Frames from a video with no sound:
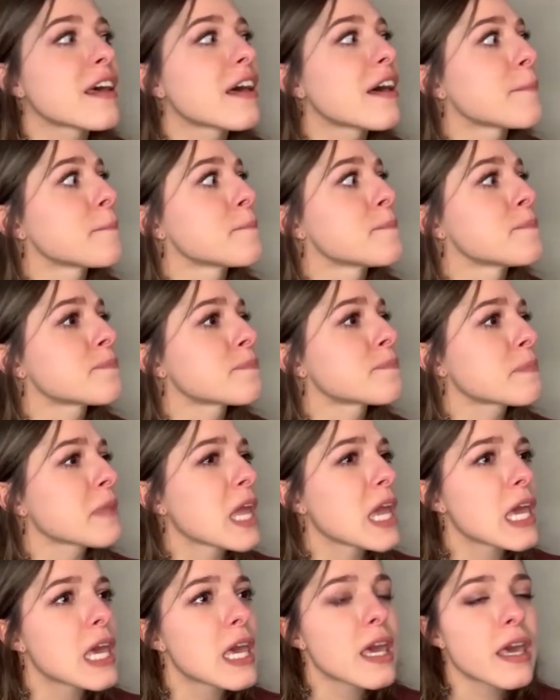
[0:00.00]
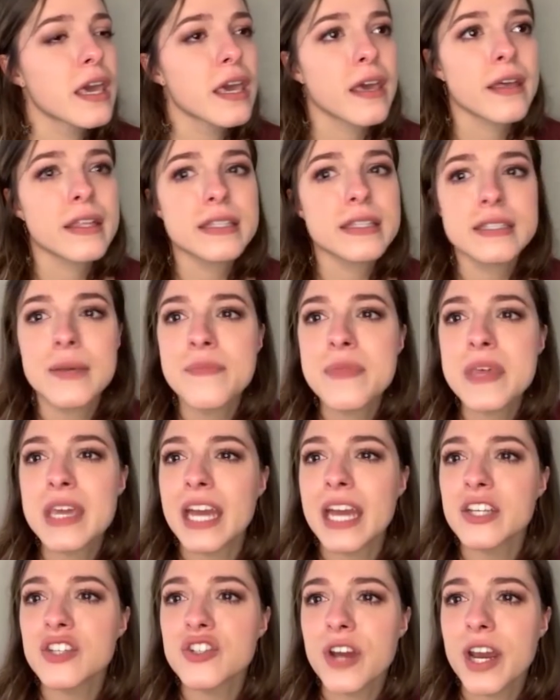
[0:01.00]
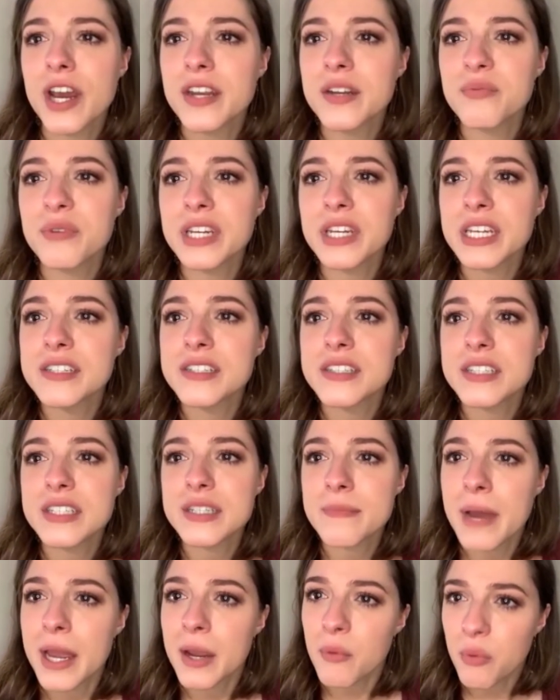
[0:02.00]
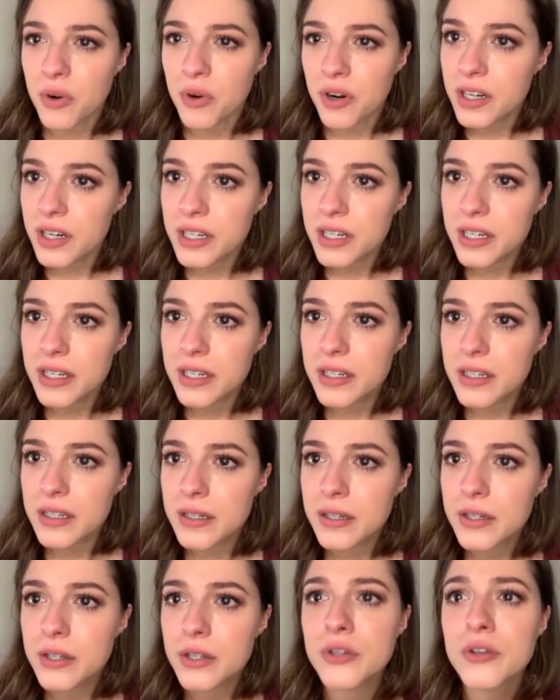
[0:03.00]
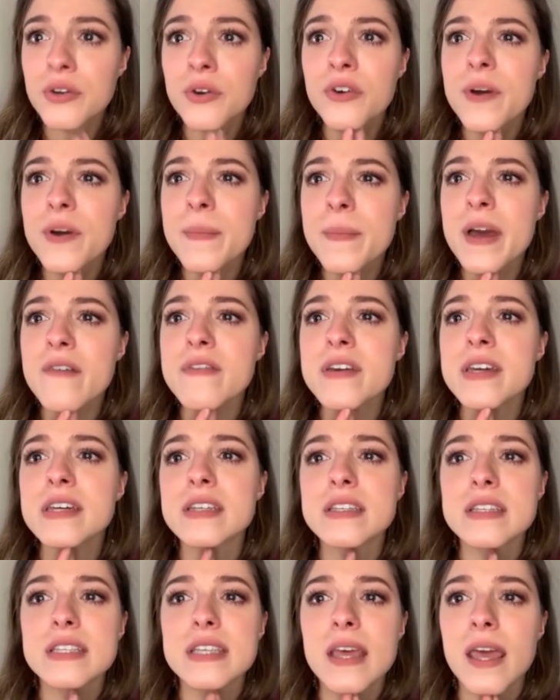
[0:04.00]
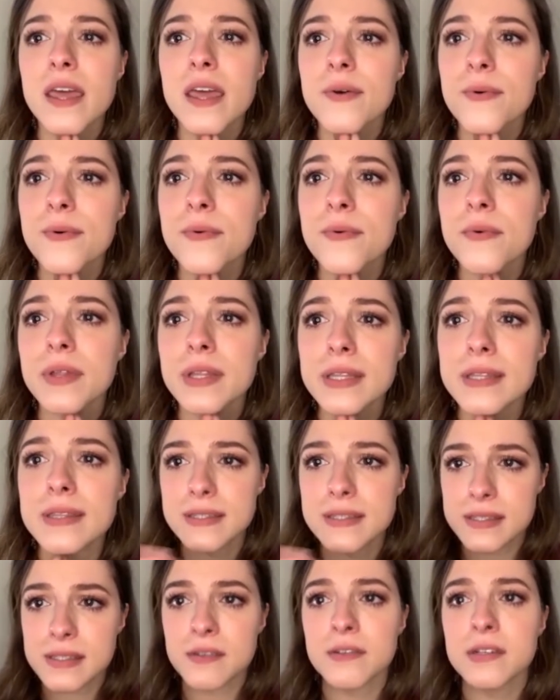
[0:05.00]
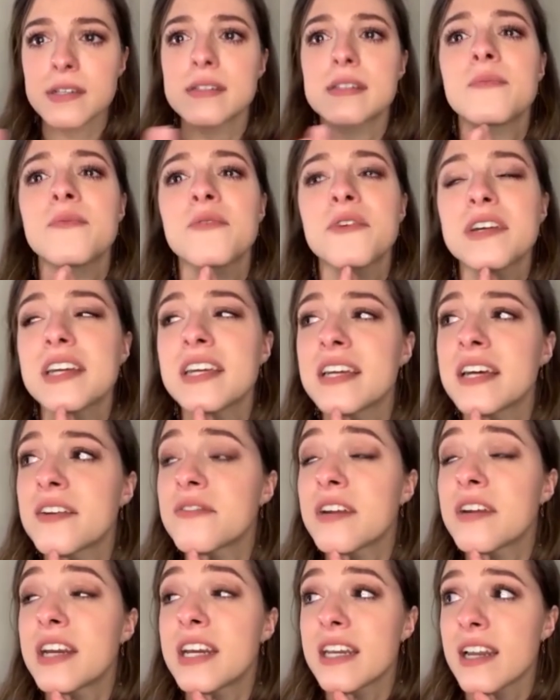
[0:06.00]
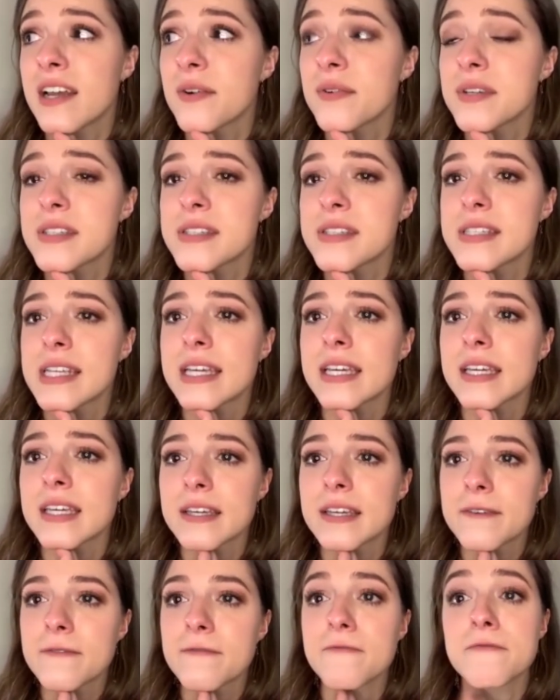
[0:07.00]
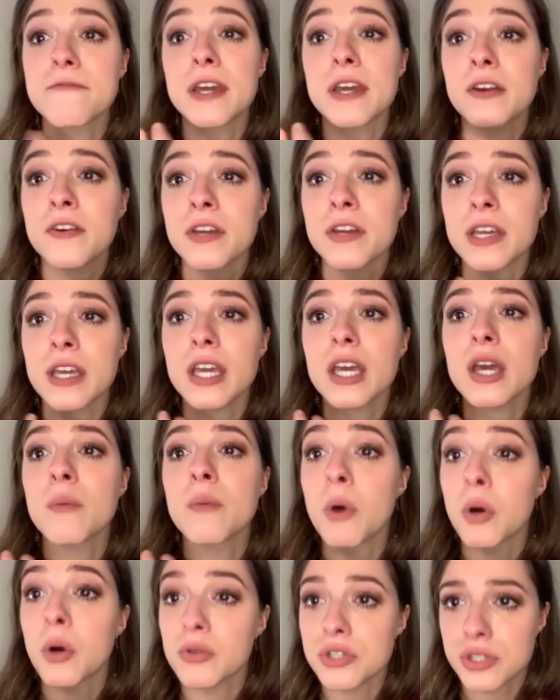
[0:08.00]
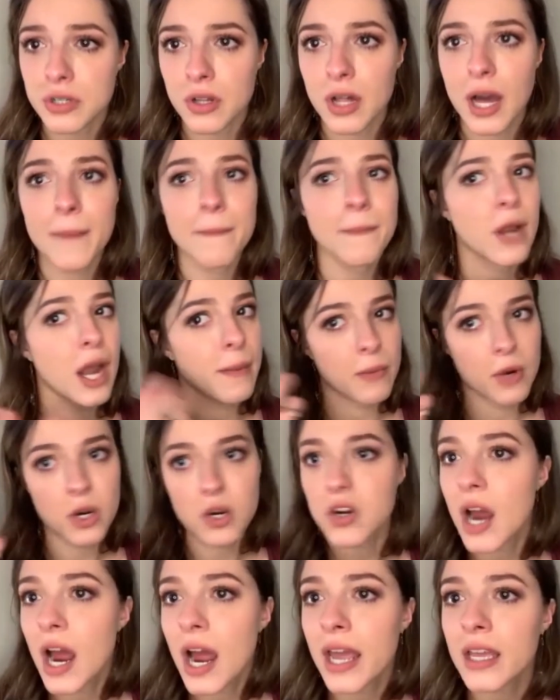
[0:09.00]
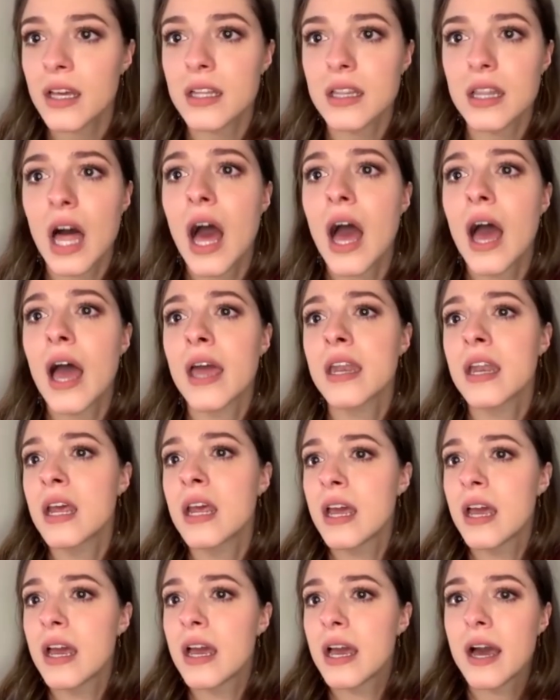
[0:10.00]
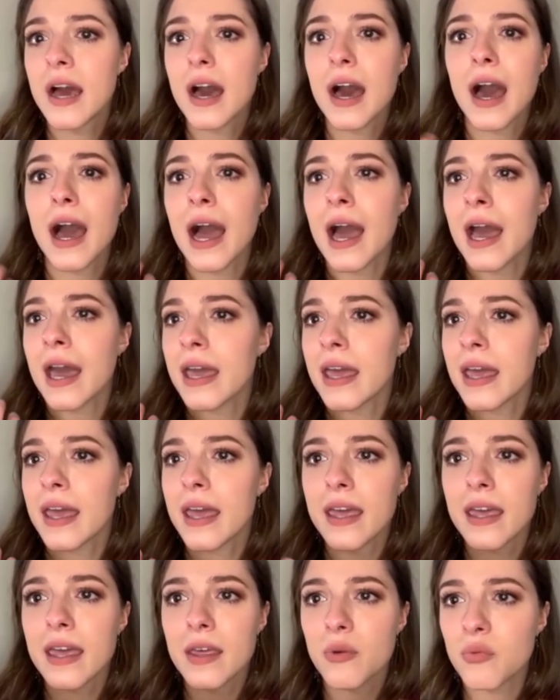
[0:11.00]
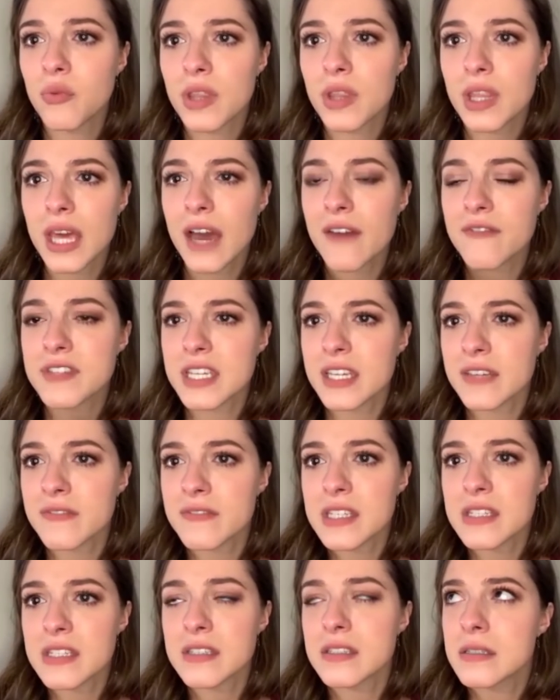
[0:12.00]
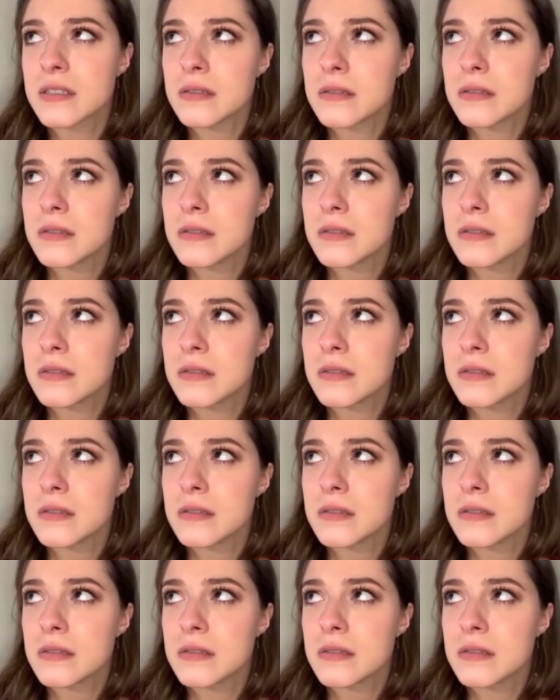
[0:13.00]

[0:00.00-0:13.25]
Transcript: um, it's something I try to bring into my work. You know, if I'm having a day, the series I'm working on right now is like very emotional. I'm, I'm crying a lot. Mm-hmm. I really have to have these